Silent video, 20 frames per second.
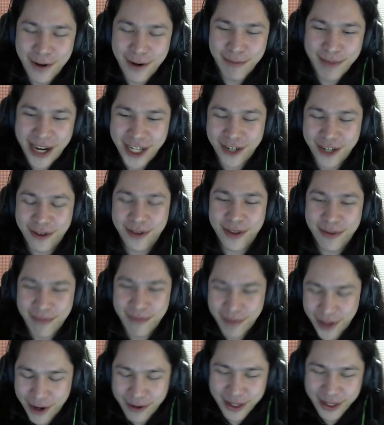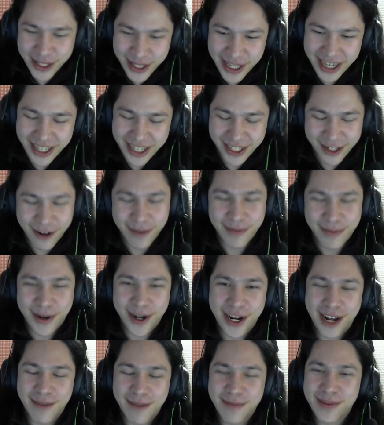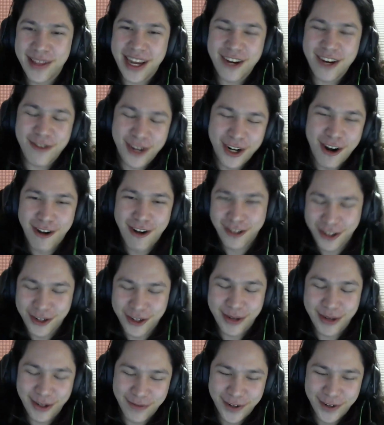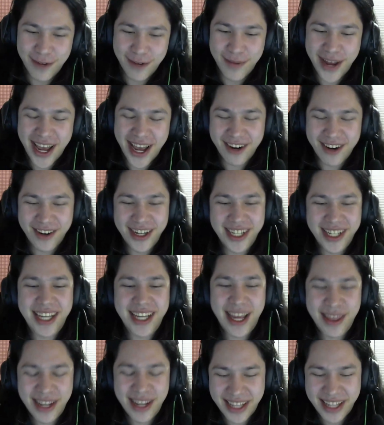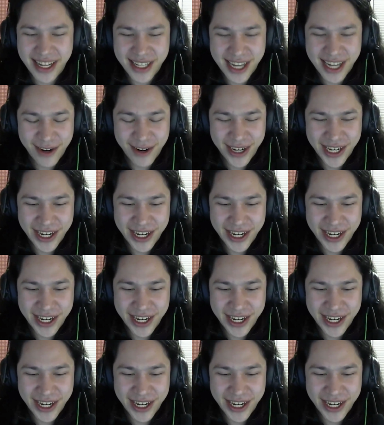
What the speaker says: make sure those things don't burn up, then you can also do it for your batteries. I think that's how it